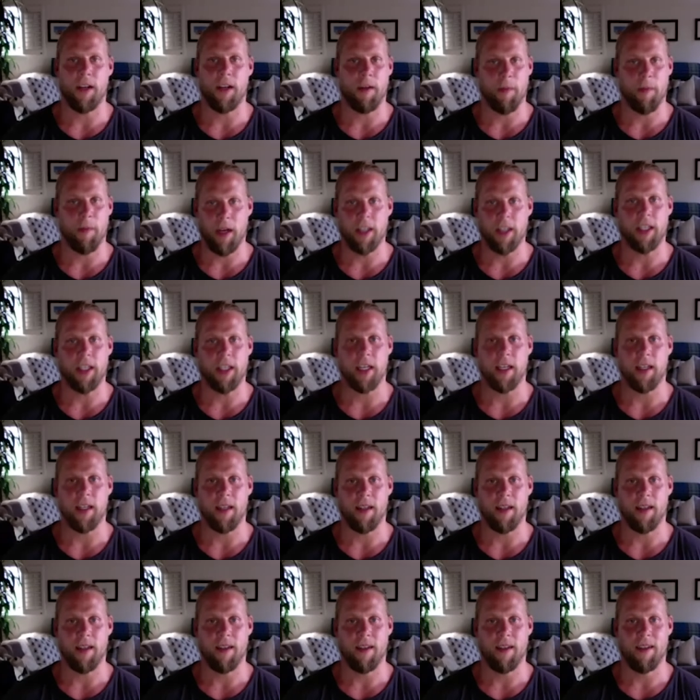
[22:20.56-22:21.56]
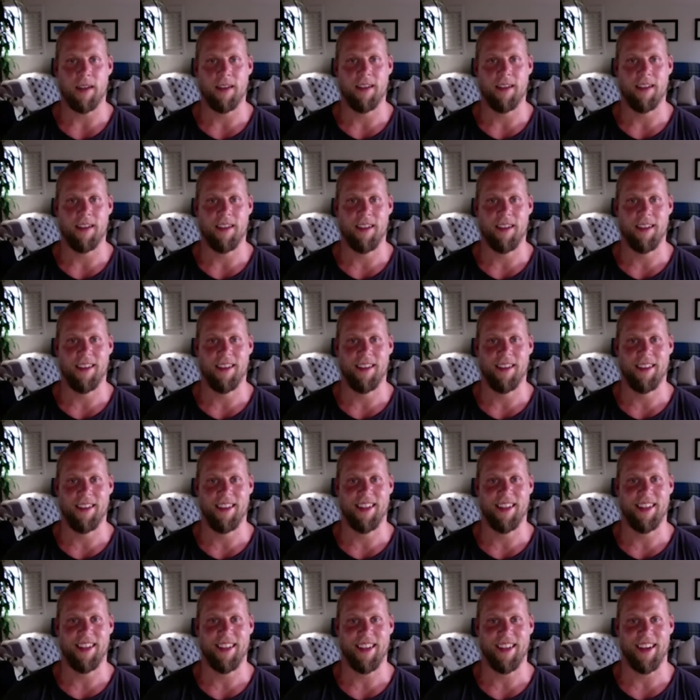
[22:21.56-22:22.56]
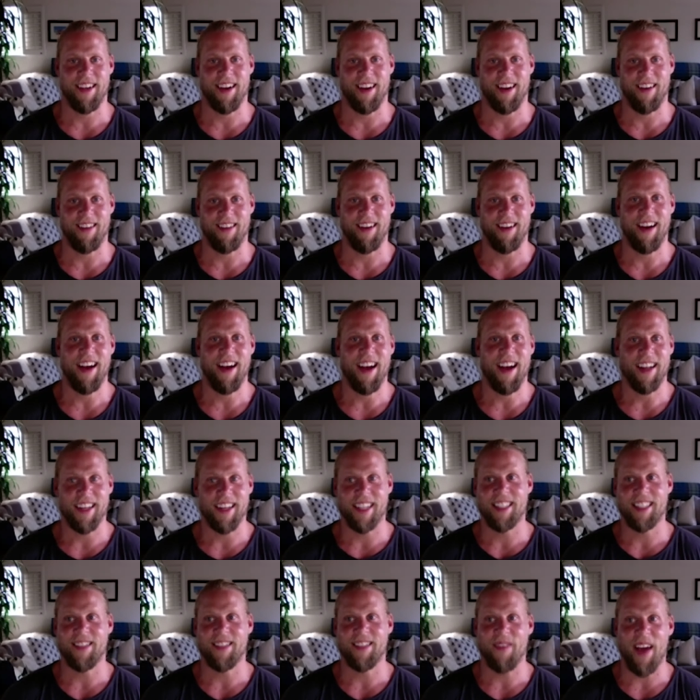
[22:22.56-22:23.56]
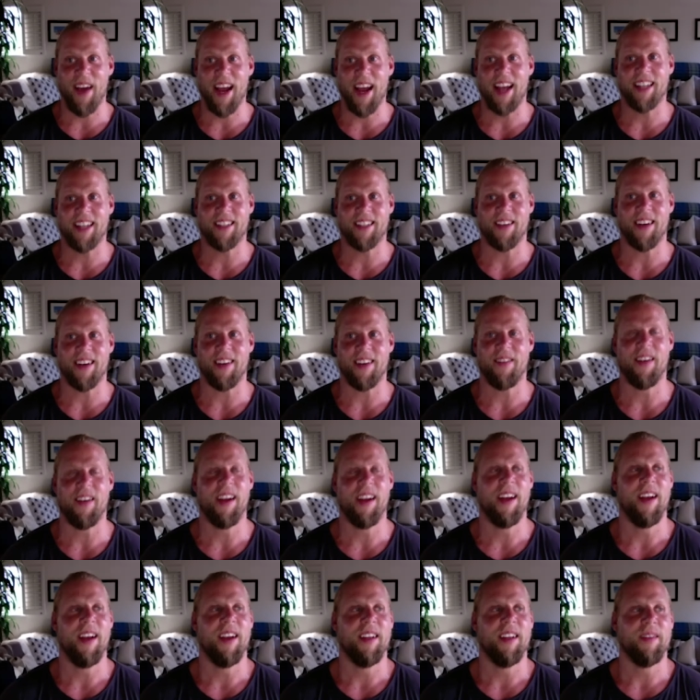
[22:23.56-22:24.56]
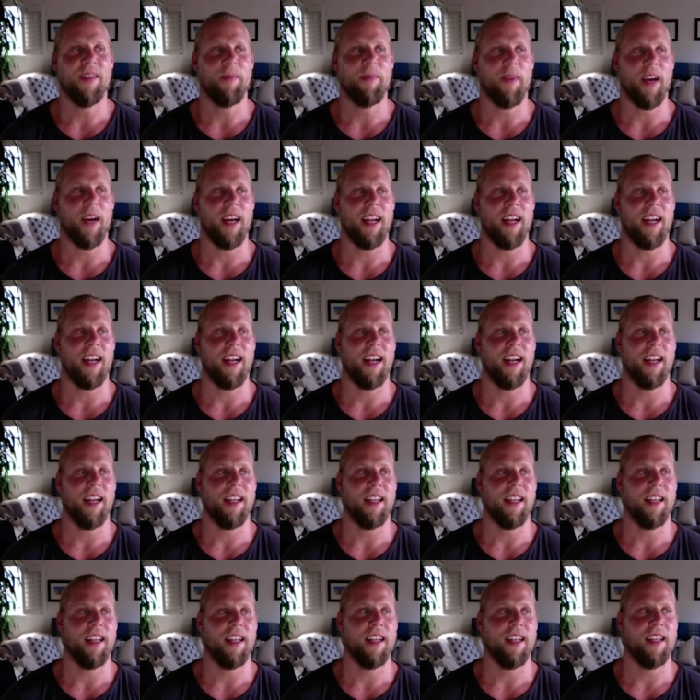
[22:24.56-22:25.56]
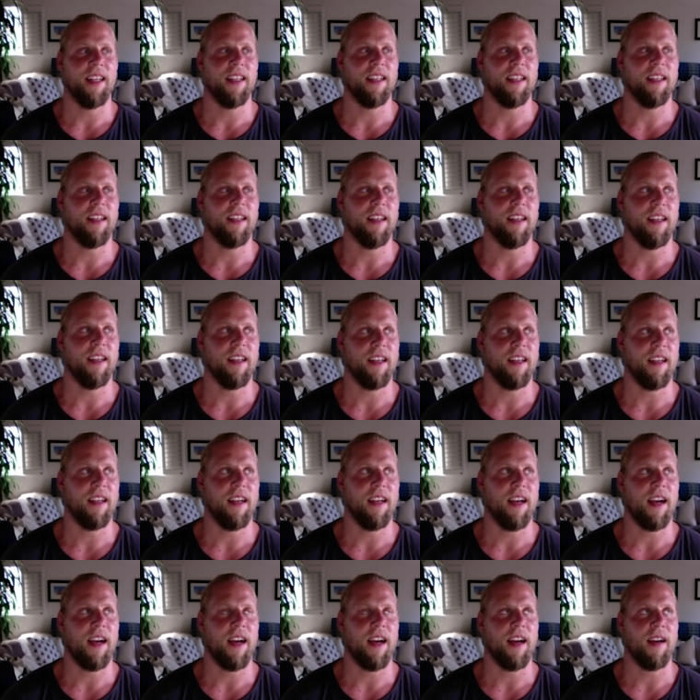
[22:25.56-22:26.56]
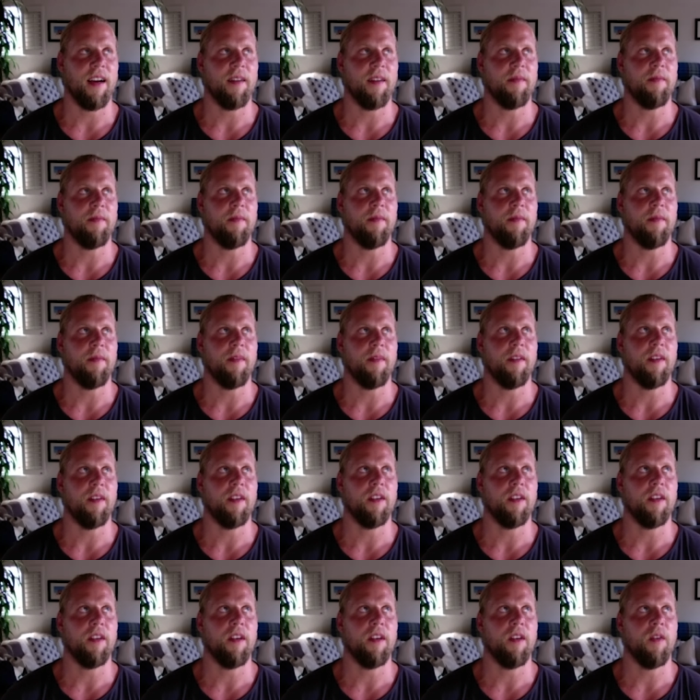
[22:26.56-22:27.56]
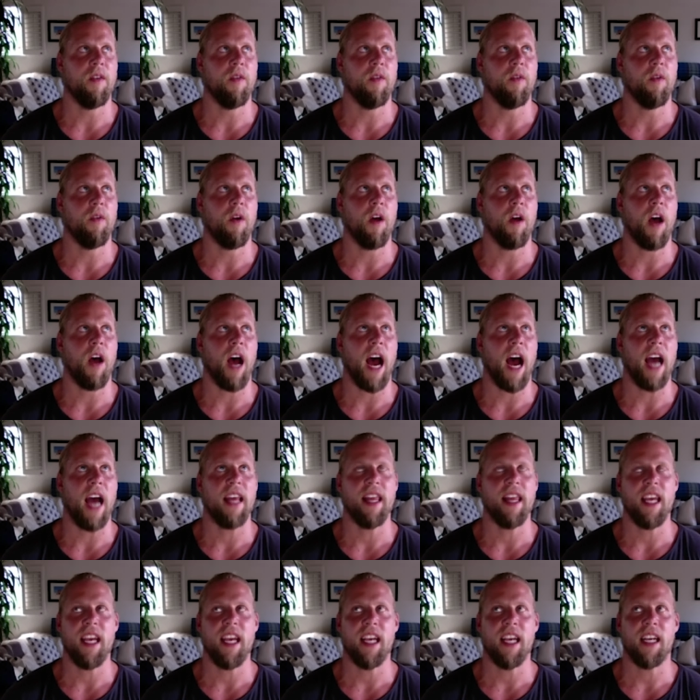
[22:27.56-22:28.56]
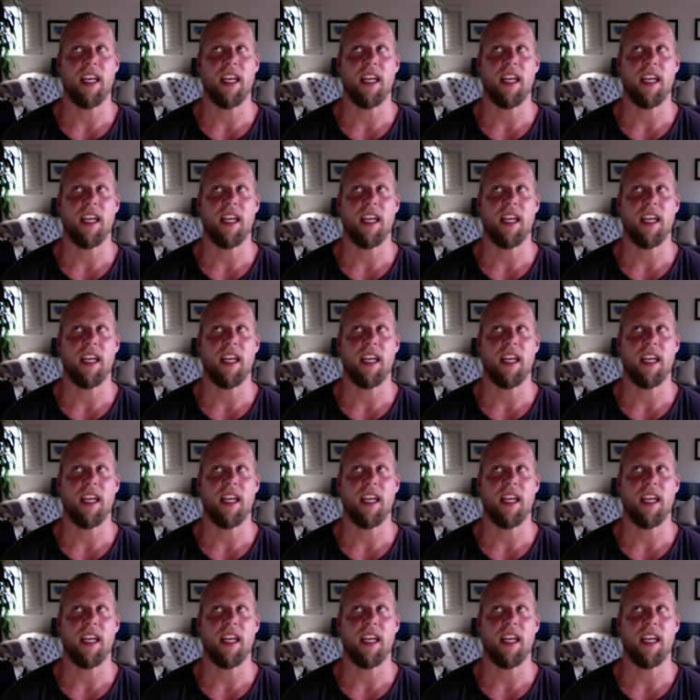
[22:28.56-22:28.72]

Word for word: budget. Yeah, you know, yeah. this is my ice cream but um, I think